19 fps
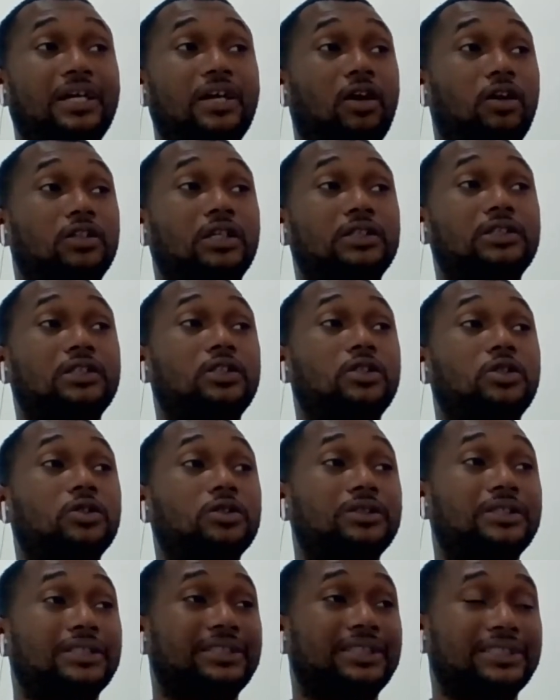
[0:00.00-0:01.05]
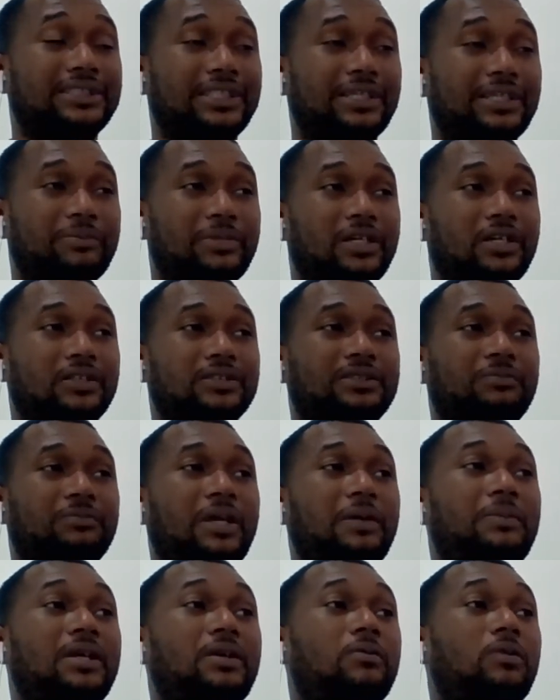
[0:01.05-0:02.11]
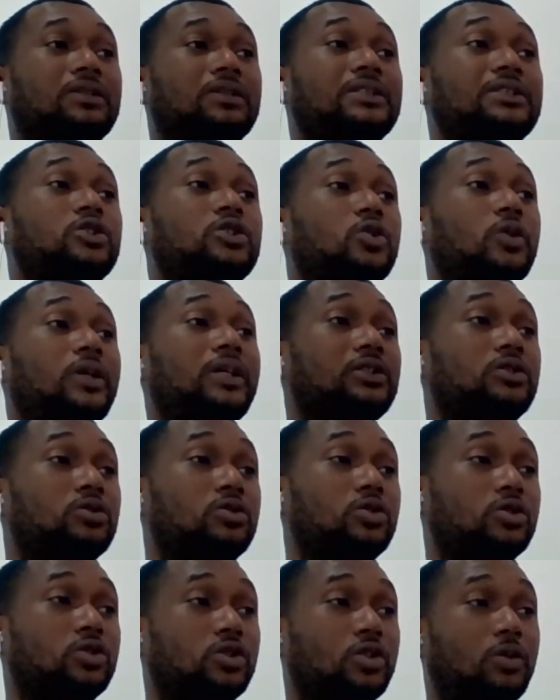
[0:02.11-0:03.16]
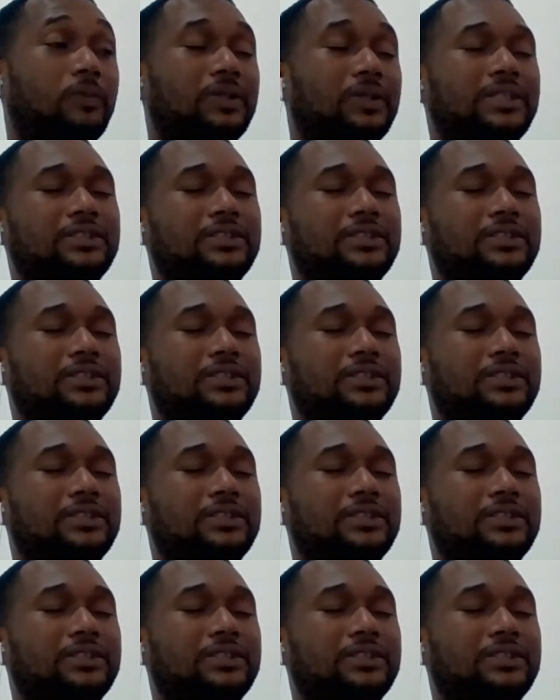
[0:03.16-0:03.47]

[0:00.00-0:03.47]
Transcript: or doesn't use the system because maybe he wasn't trained to do so.